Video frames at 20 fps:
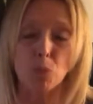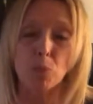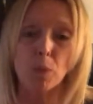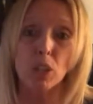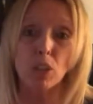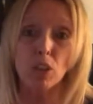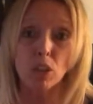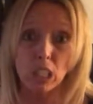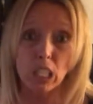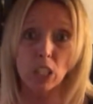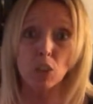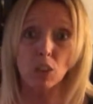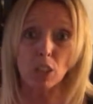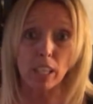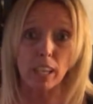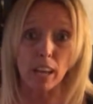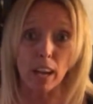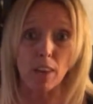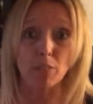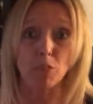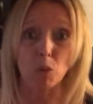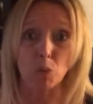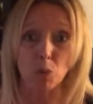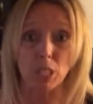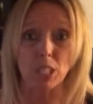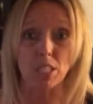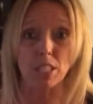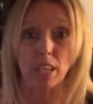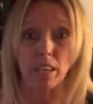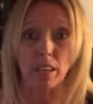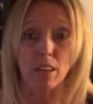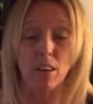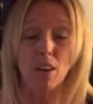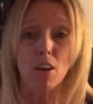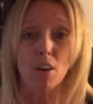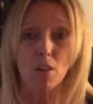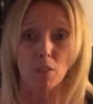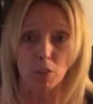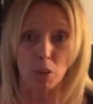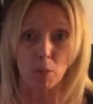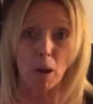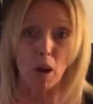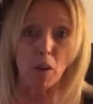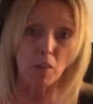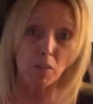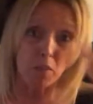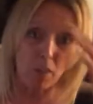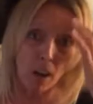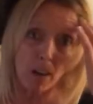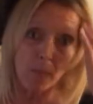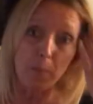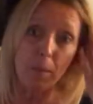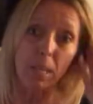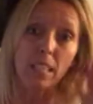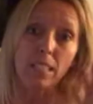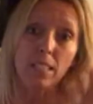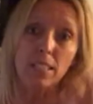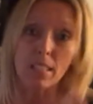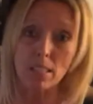but you literally have to whisk it for about 5 minutes.